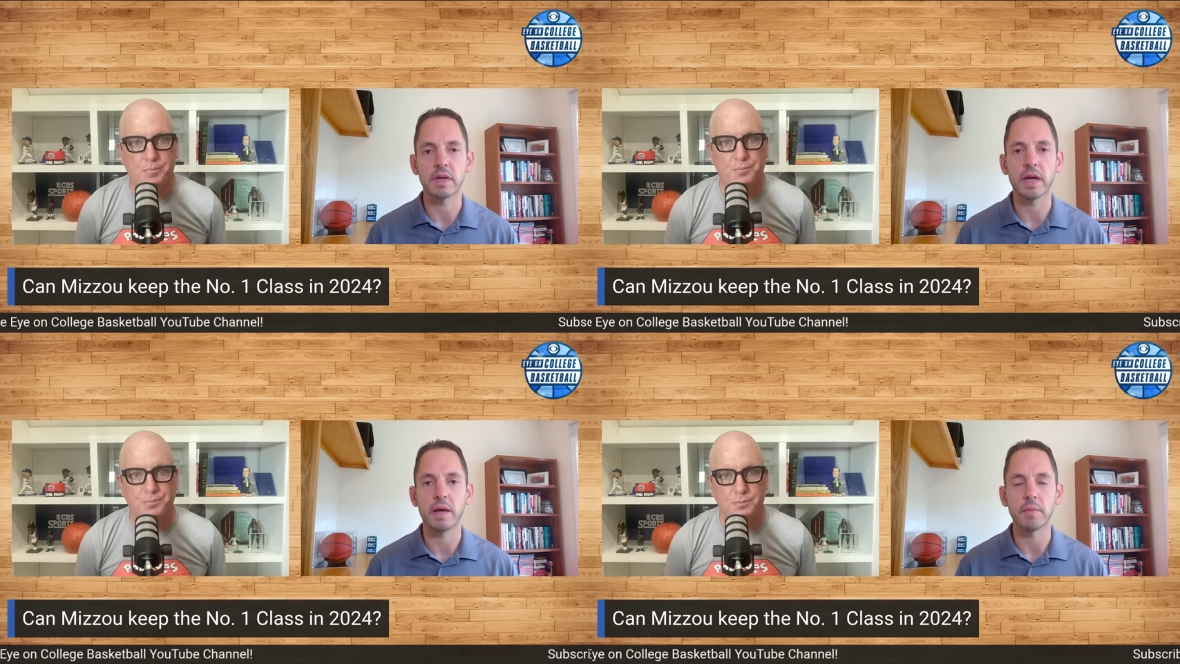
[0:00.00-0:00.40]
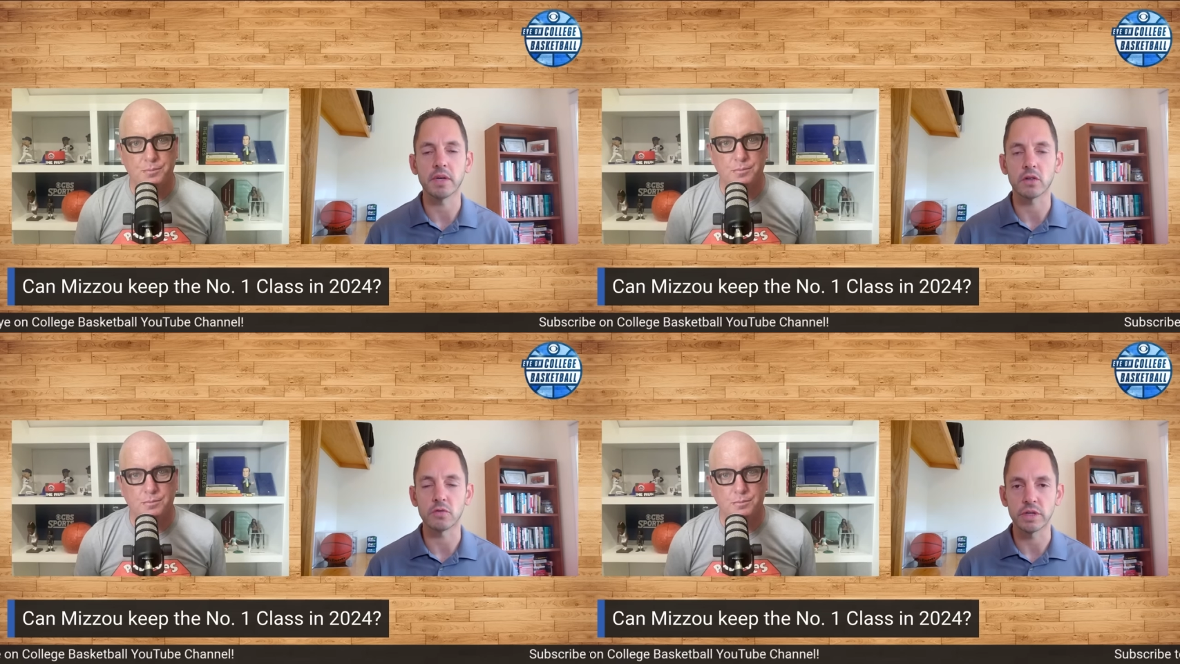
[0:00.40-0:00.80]
Speaker 1: um,
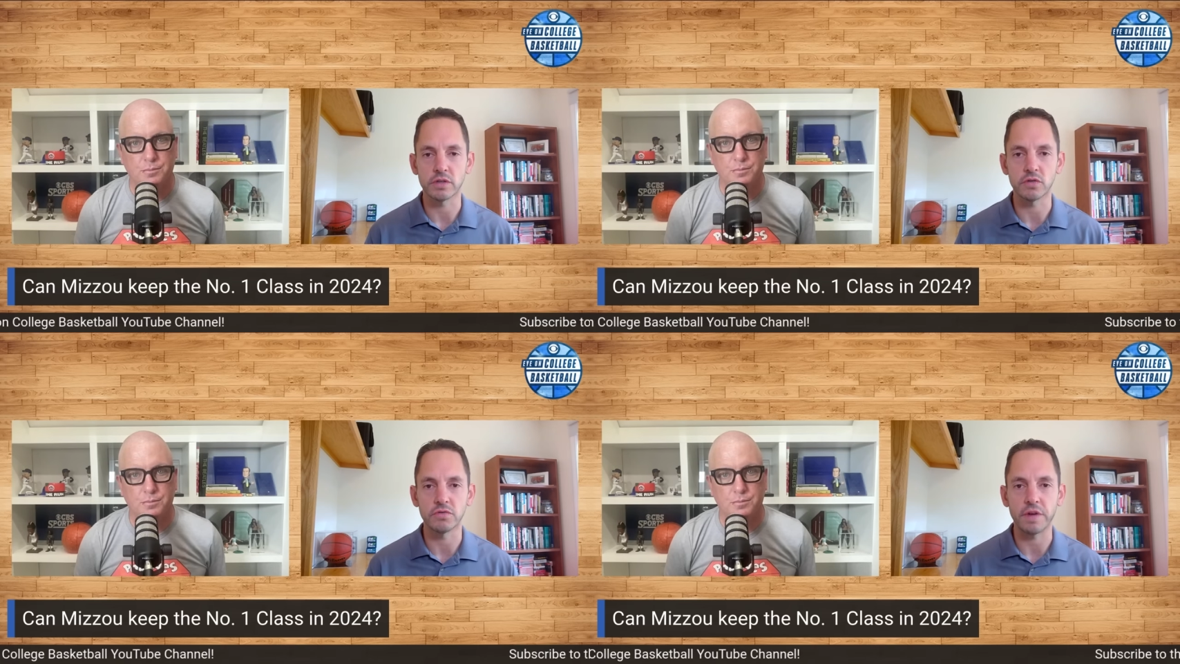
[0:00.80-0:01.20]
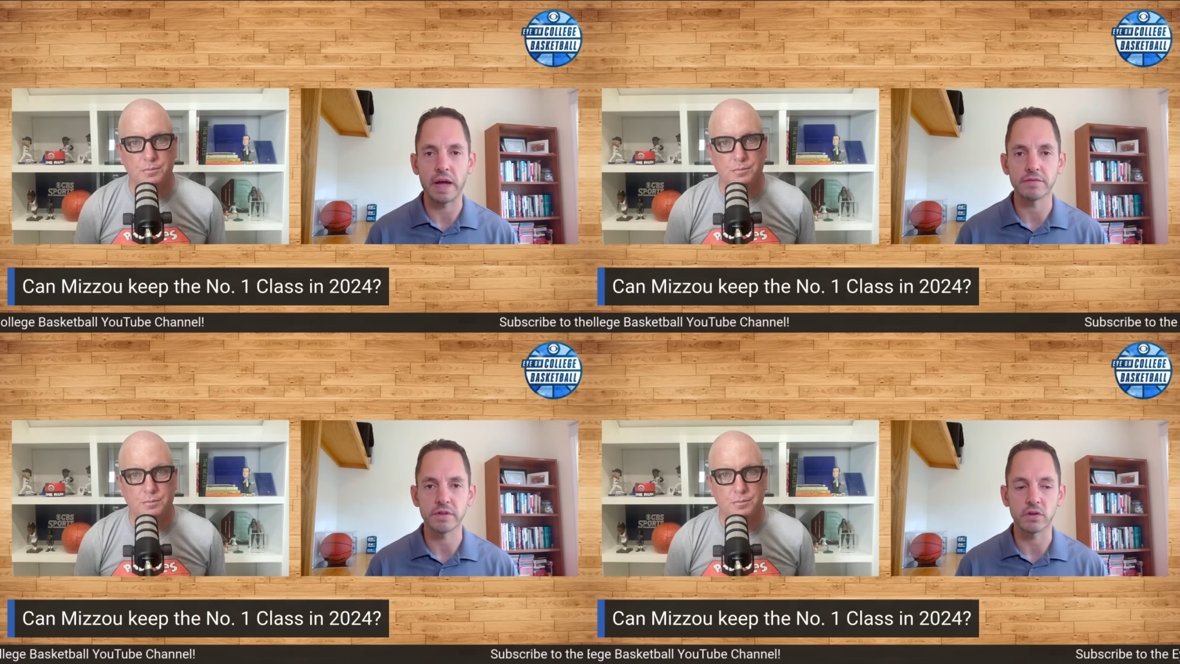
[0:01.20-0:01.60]
including two
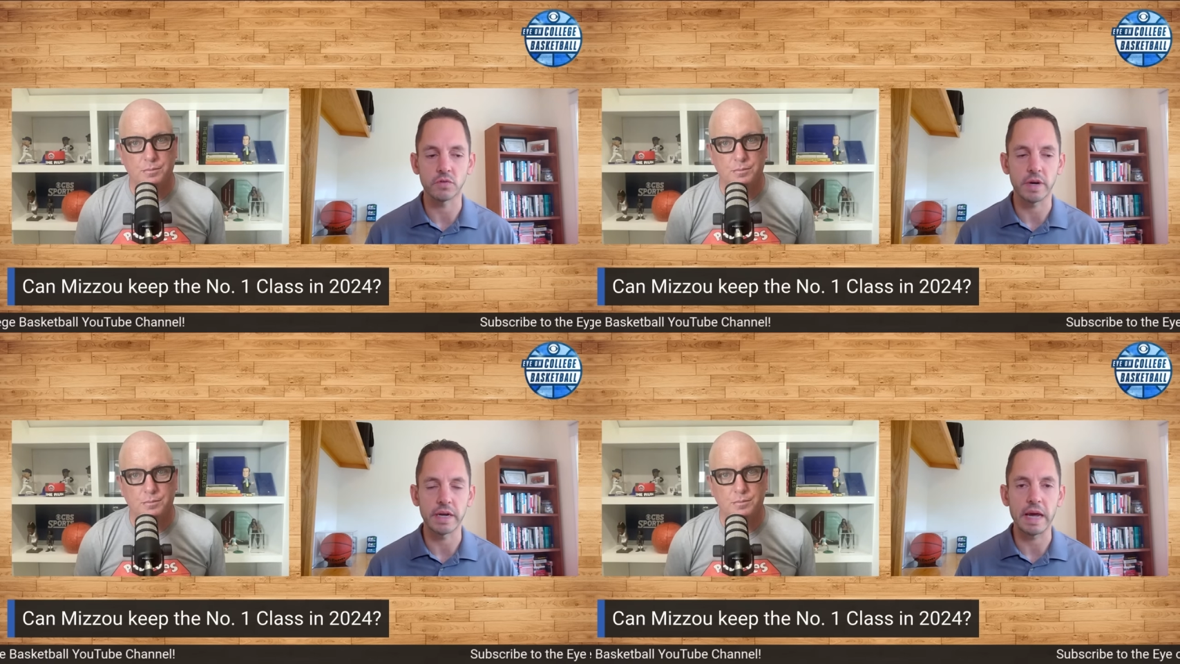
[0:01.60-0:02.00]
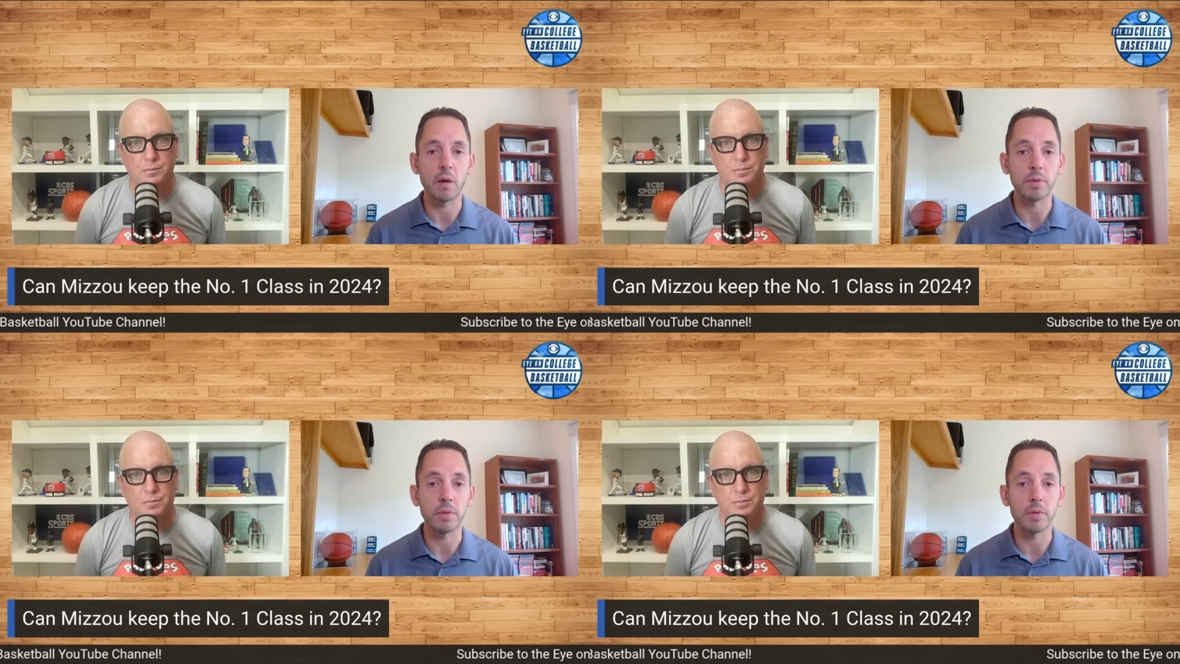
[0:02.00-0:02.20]
five stars right now.